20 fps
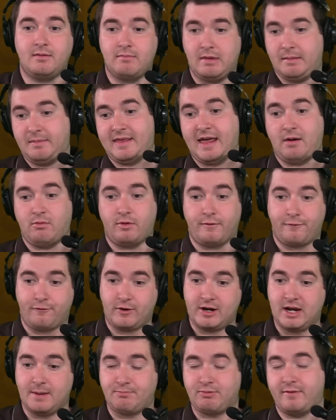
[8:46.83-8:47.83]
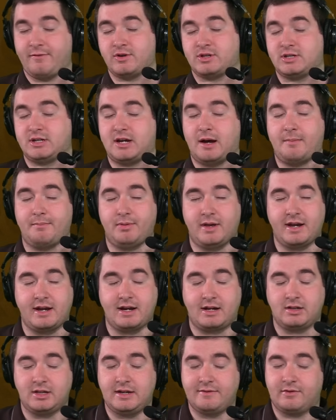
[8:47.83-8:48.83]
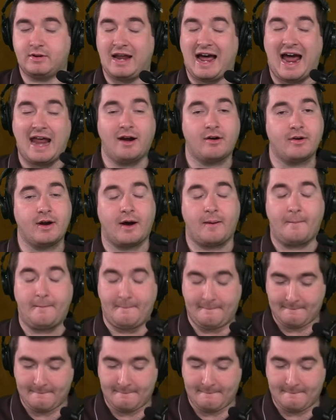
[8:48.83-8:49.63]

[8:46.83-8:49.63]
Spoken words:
Maybe that will free up Rivers to come play in Cleveland. I don't know.